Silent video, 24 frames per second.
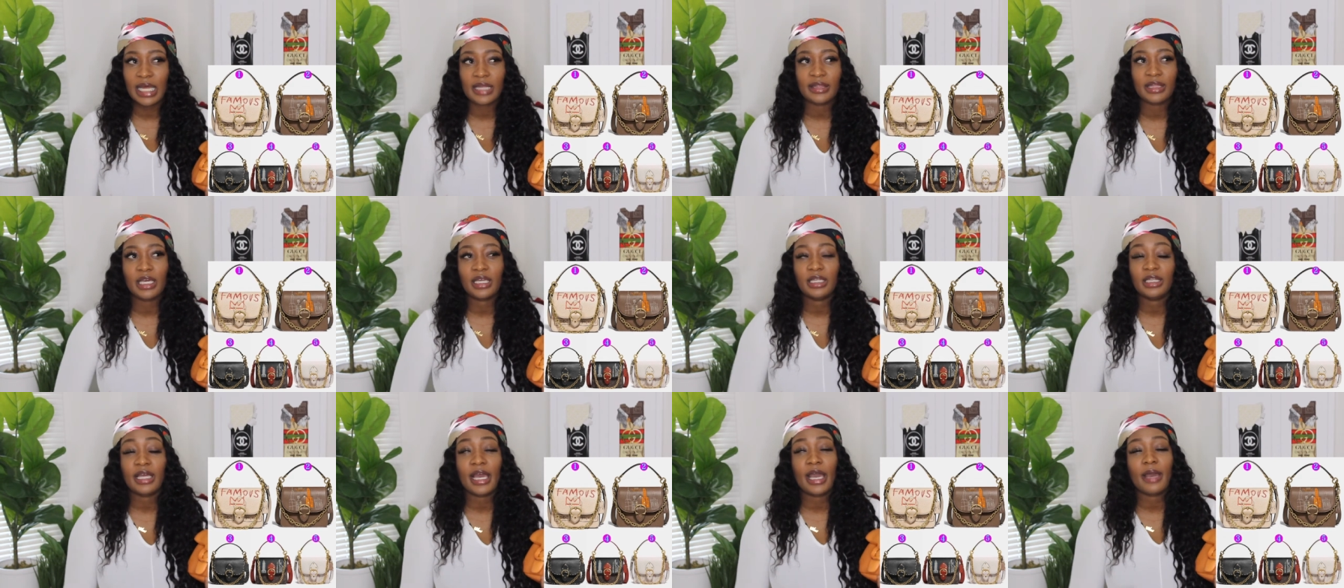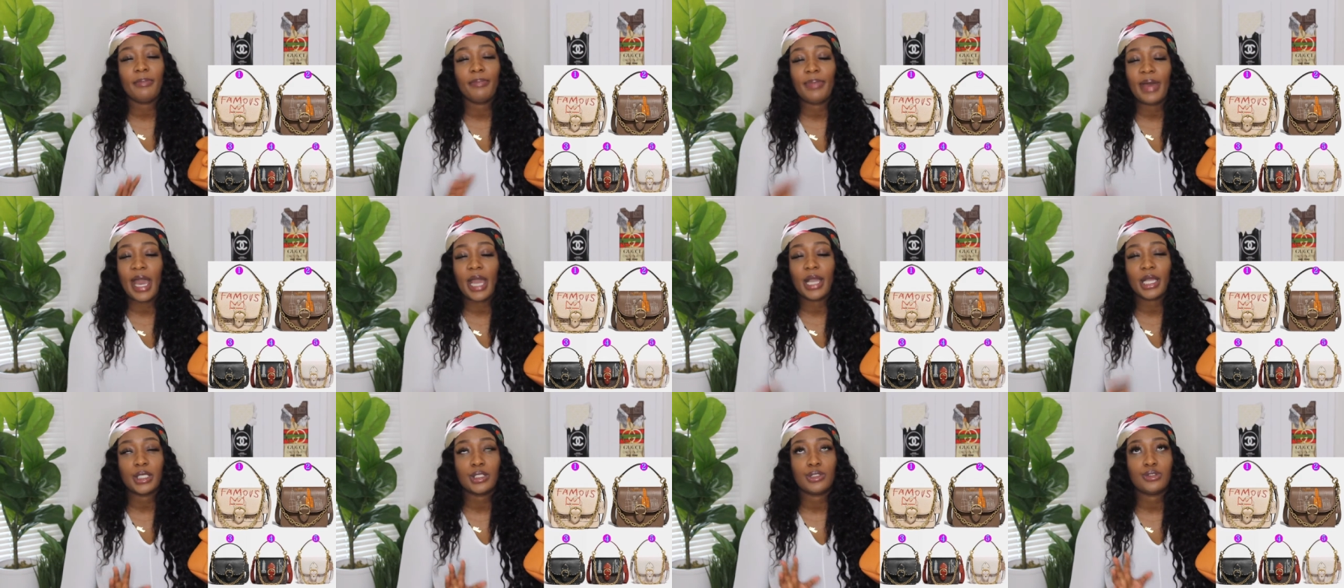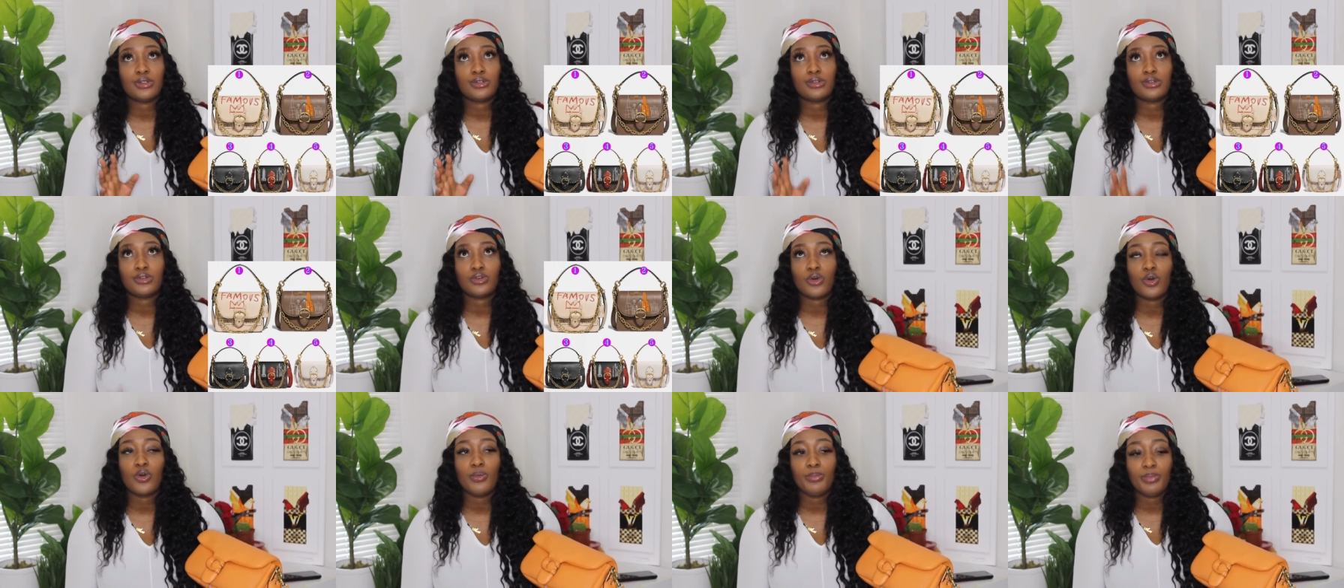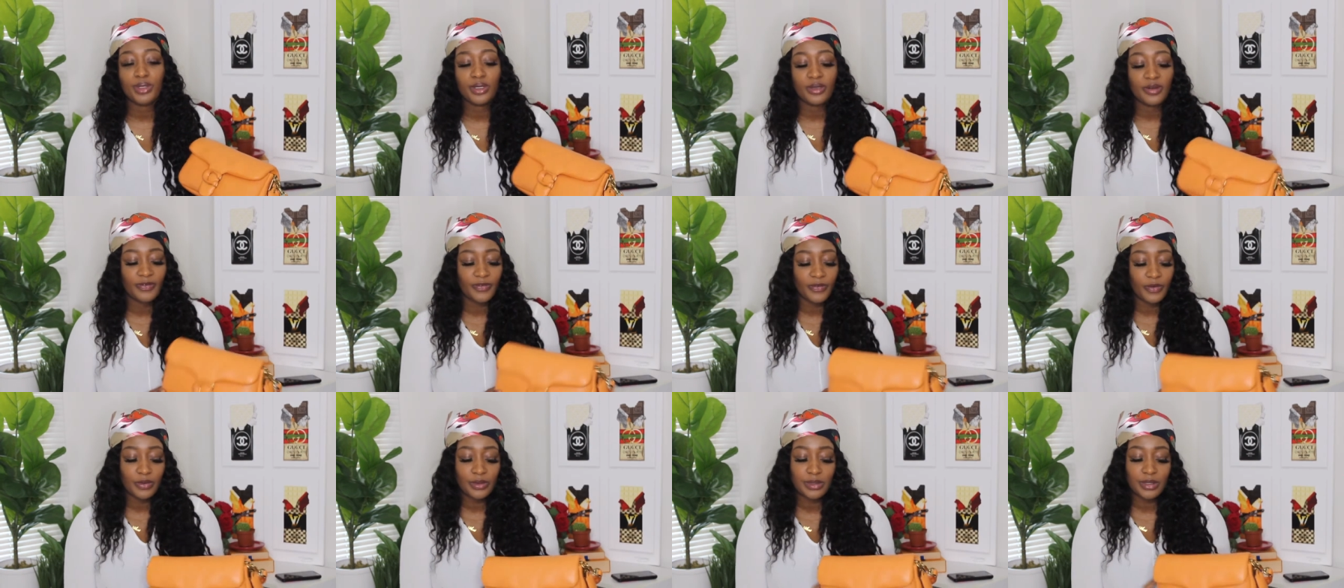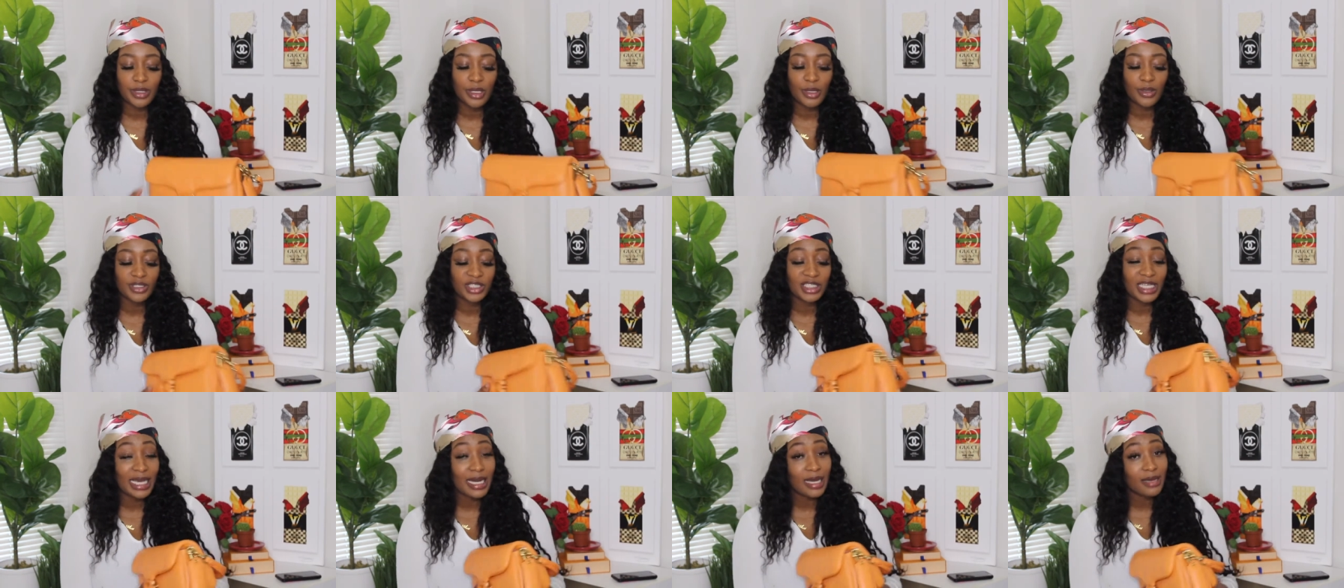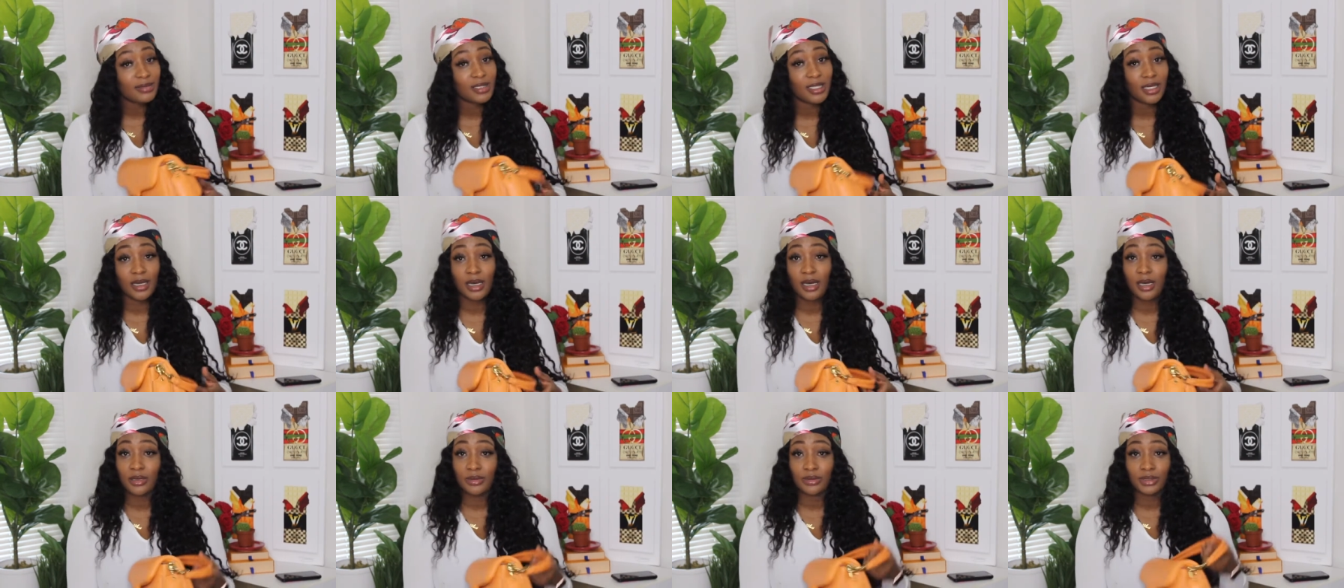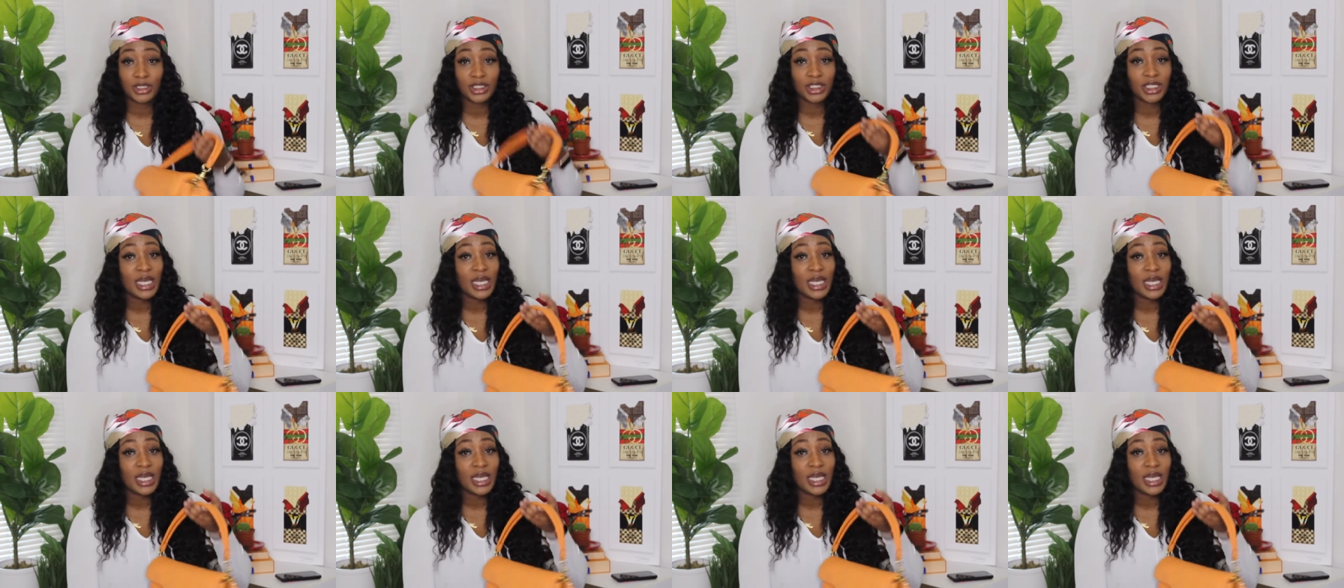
I think that bag is so beautiful. So shout out to Cole.